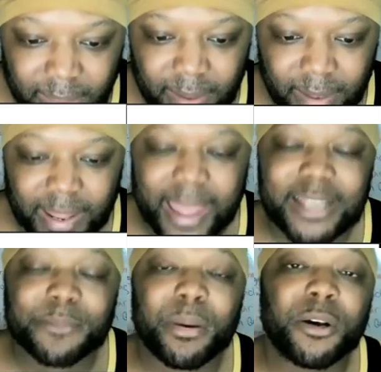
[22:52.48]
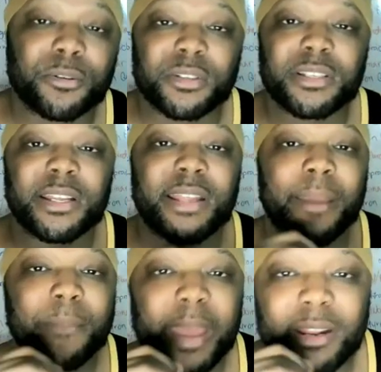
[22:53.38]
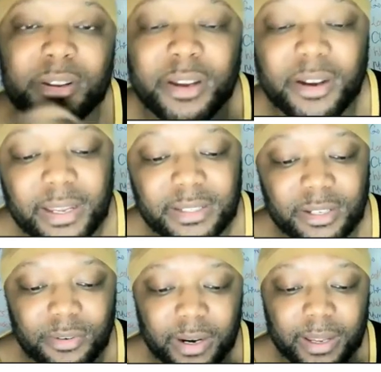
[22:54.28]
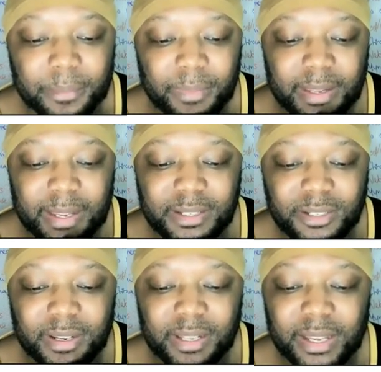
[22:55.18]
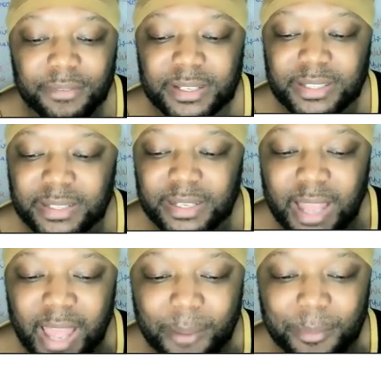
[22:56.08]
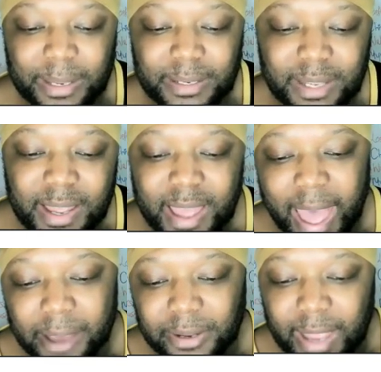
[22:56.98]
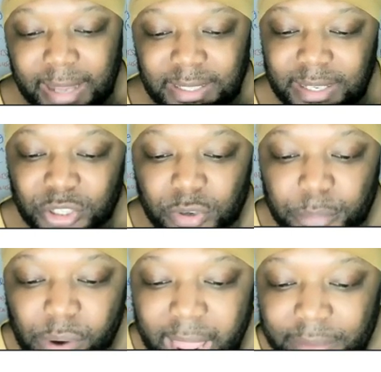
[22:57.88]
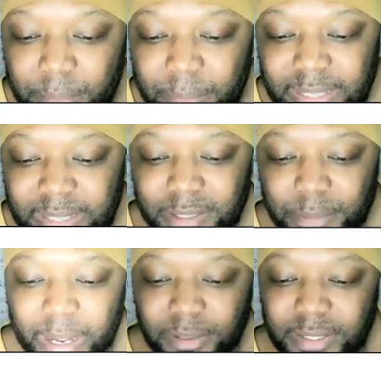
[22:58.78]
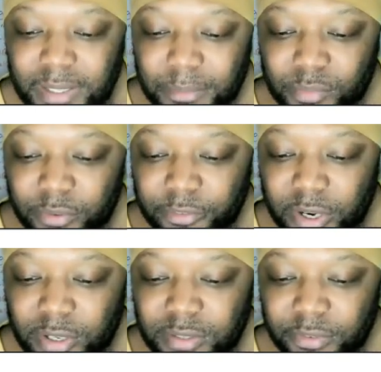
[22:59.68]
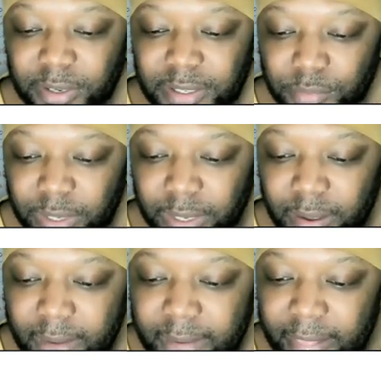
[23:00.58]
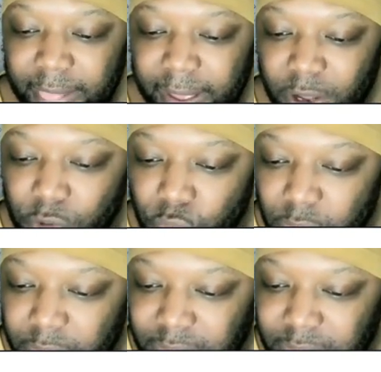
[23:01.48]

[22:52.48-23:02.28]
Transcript: the last post that they made on their Instagram. Then it's going to leave this as a comment. Howdy, I sent you a private message about some referrals for this week. They'll